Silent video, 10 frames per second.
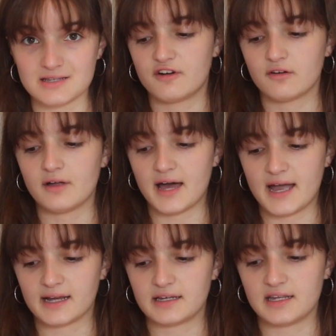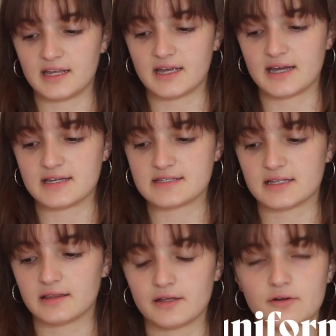Fungal acne has
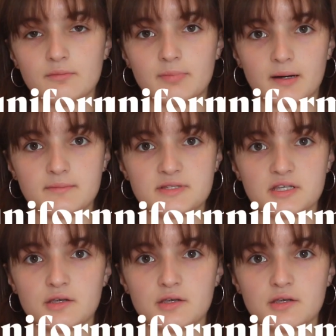little bumps,